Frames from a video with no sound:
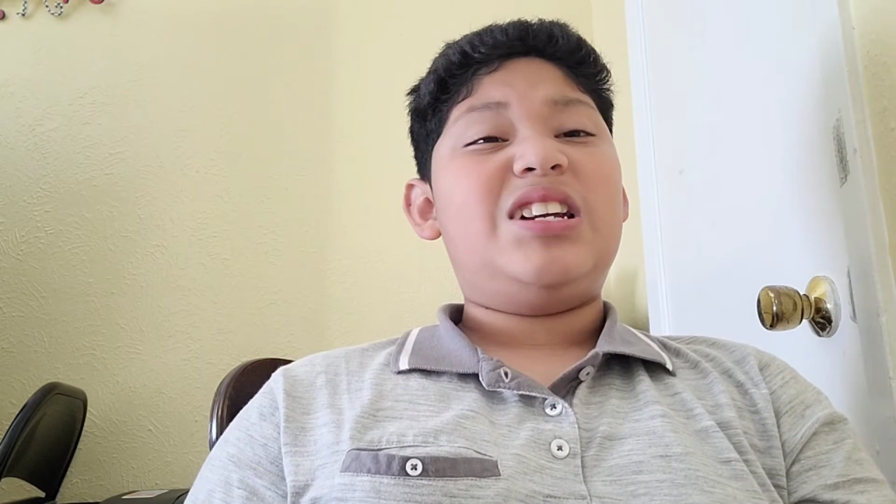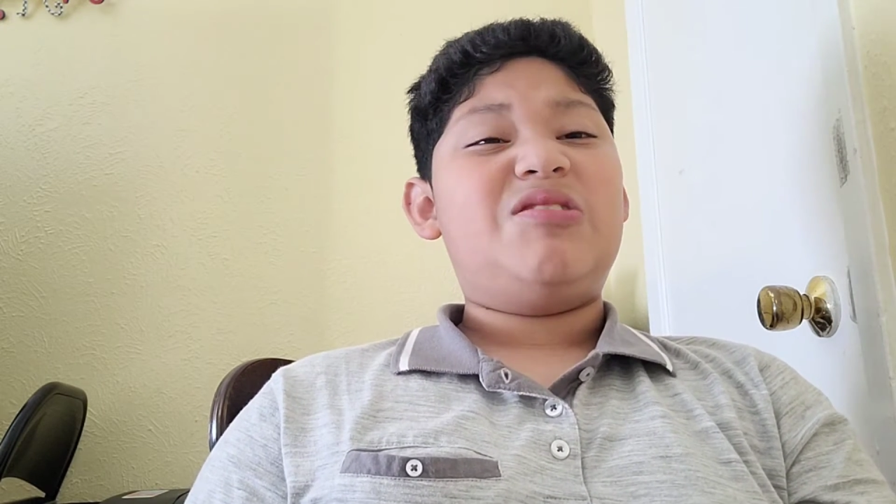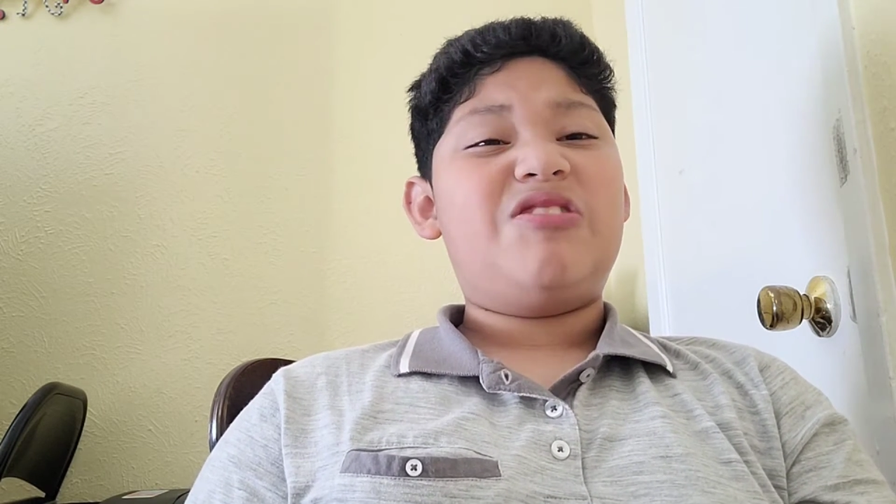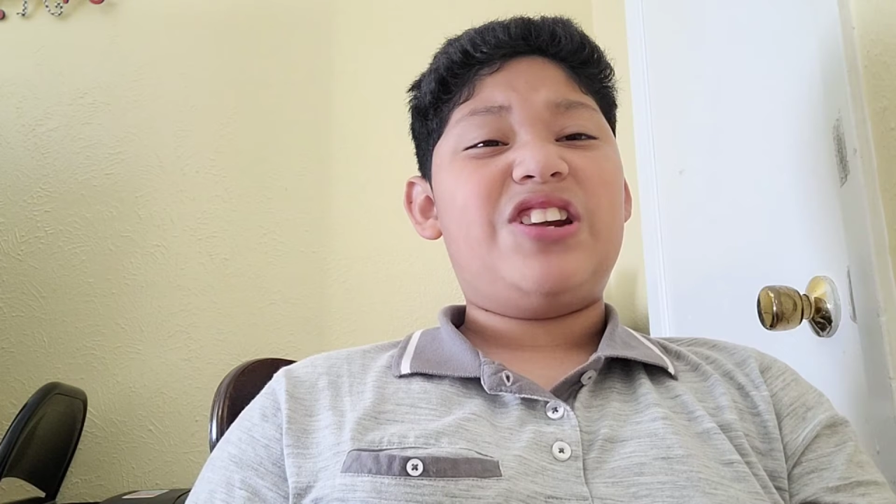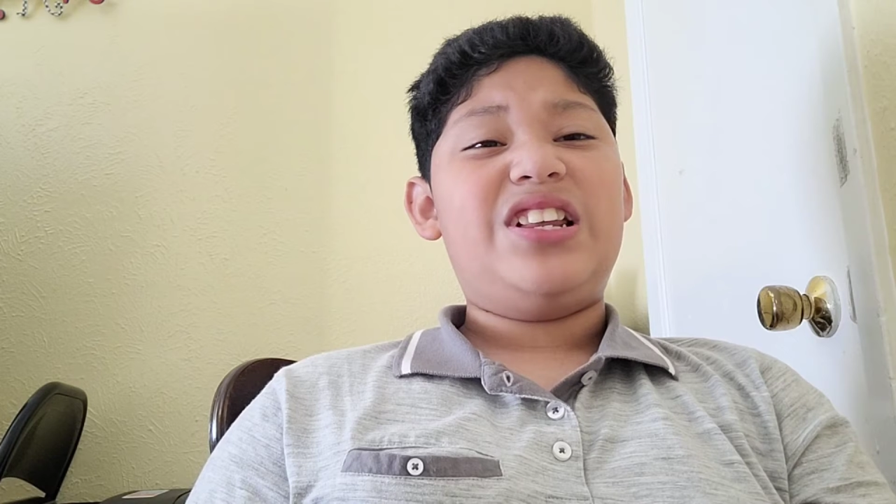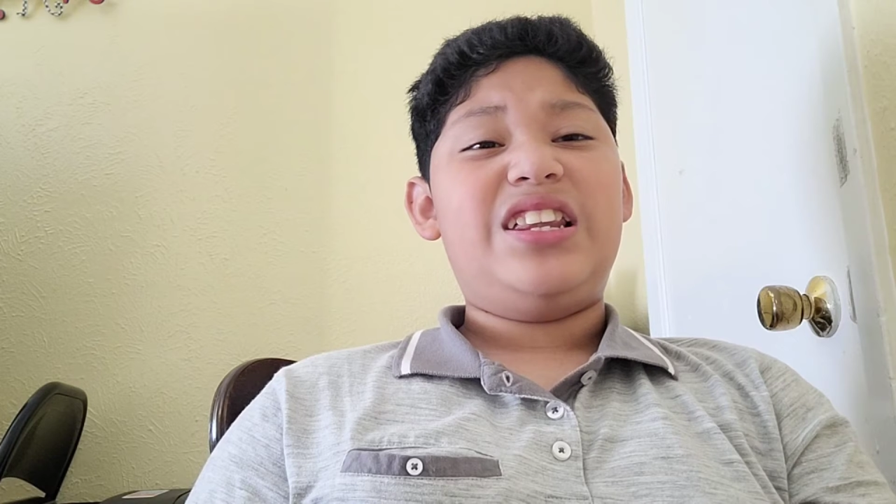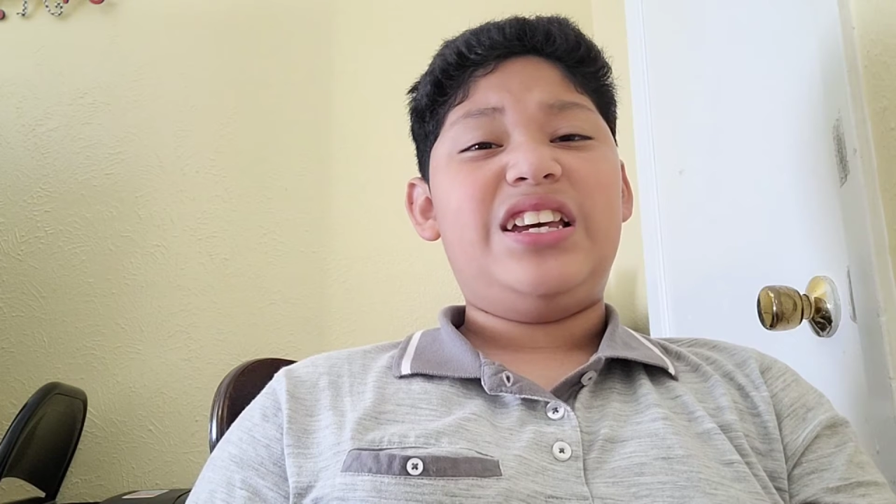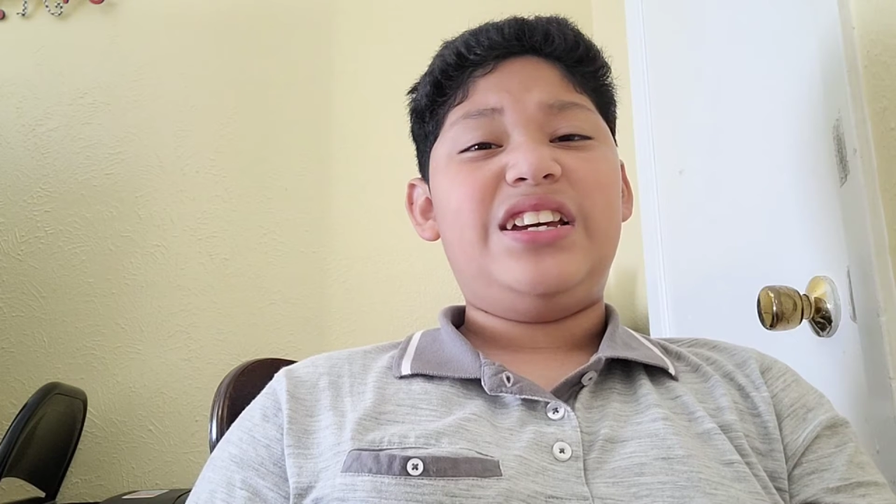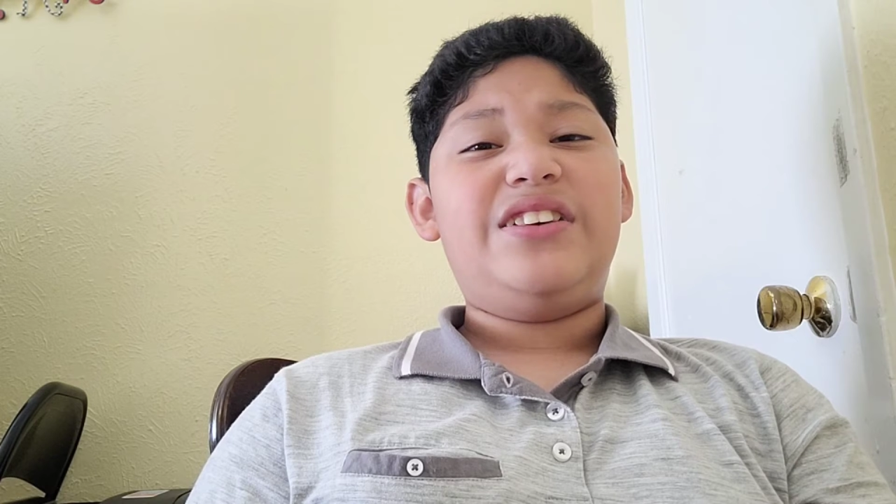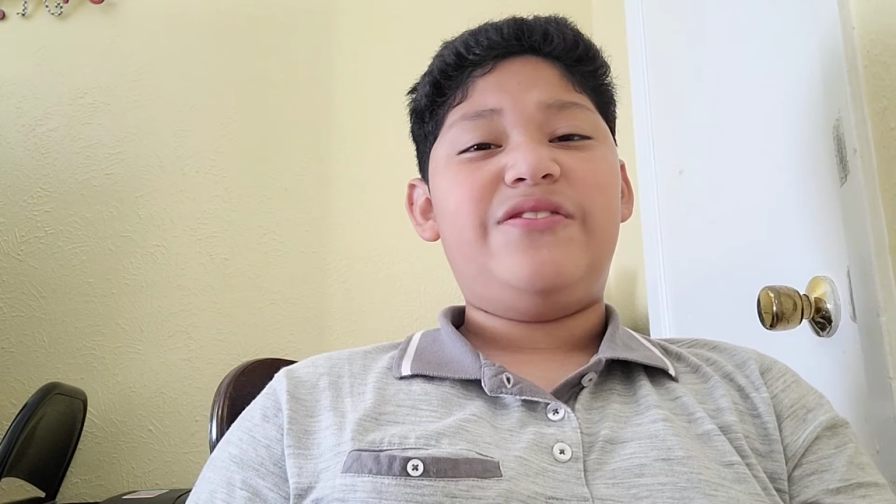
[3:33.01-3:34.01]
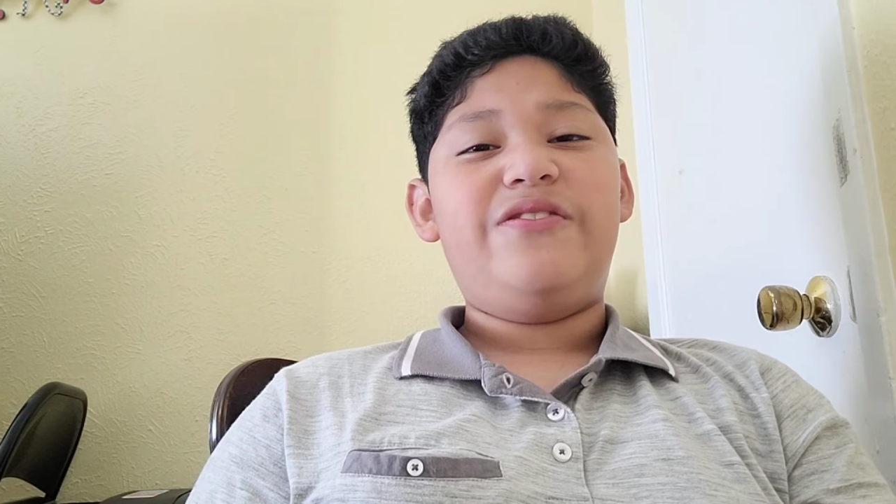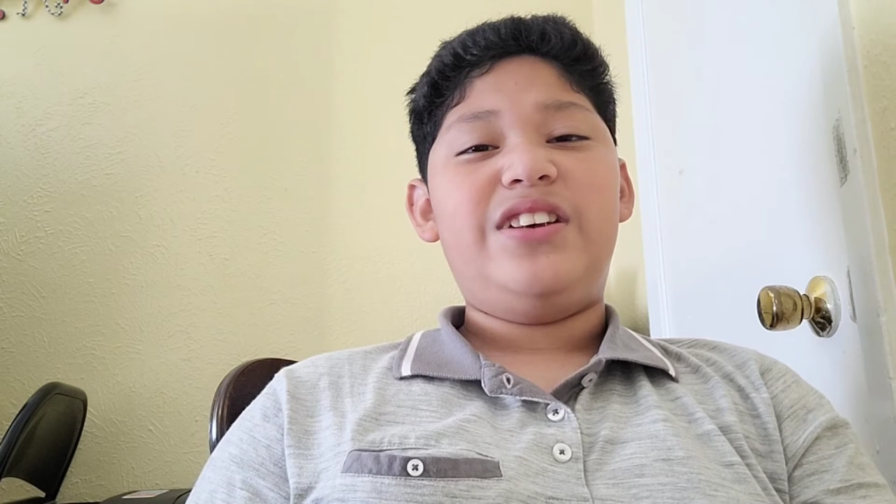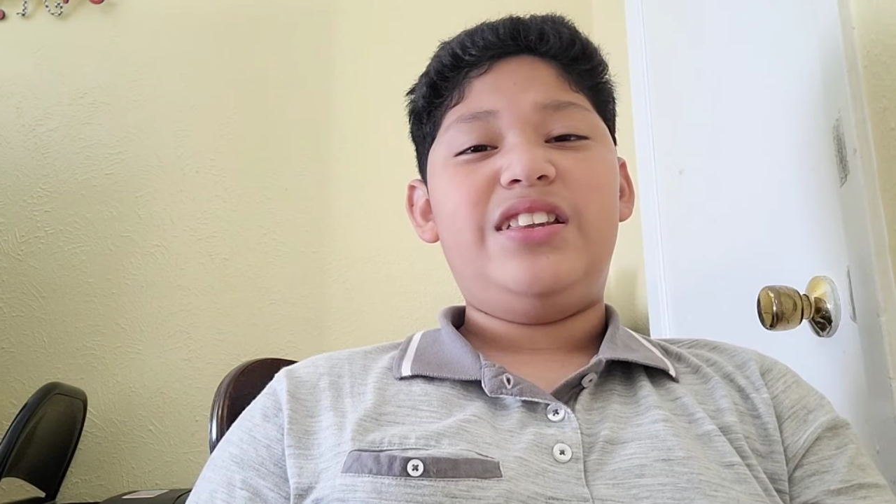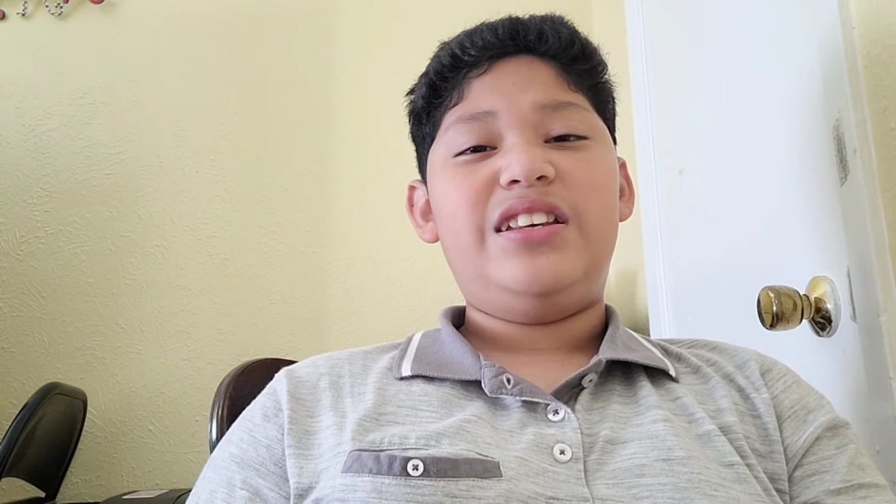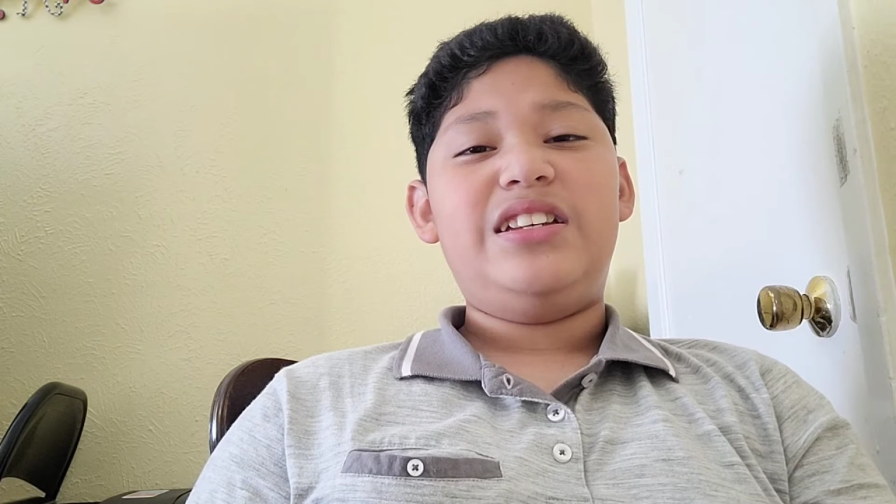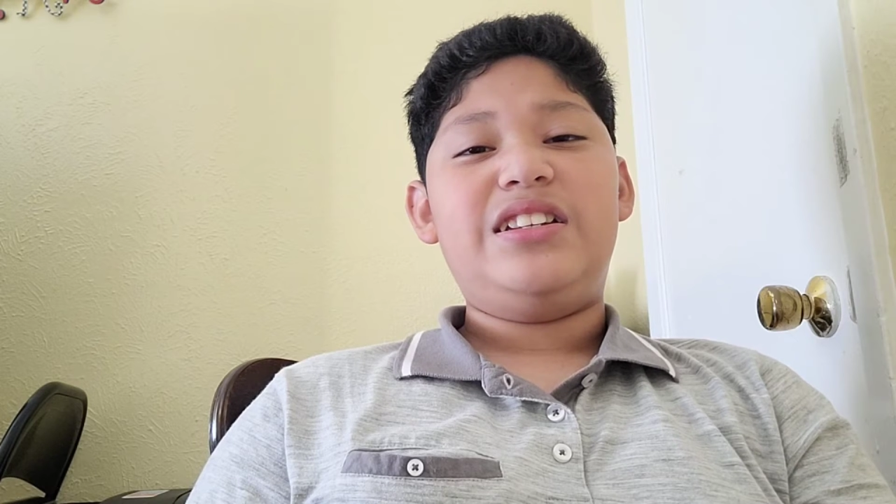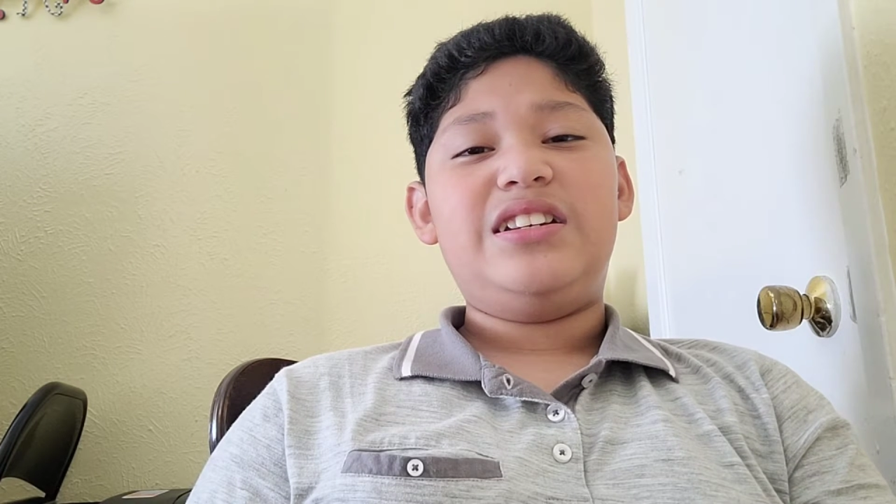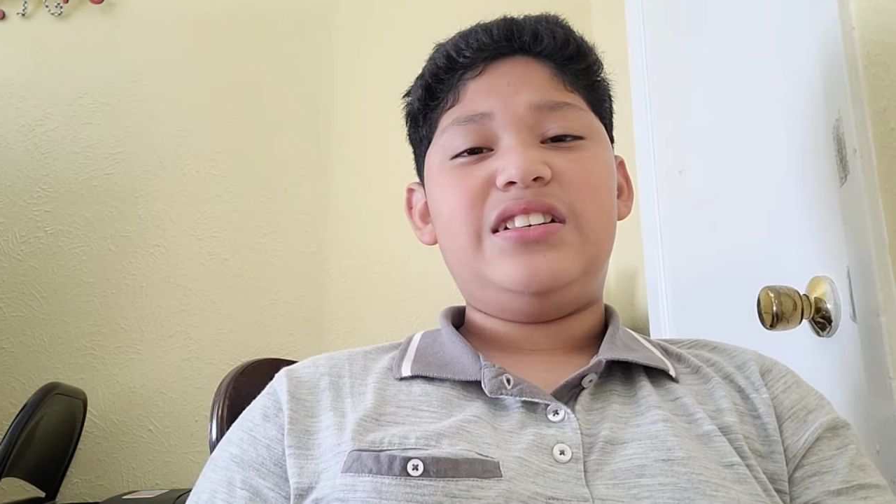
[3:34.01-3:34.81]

really, really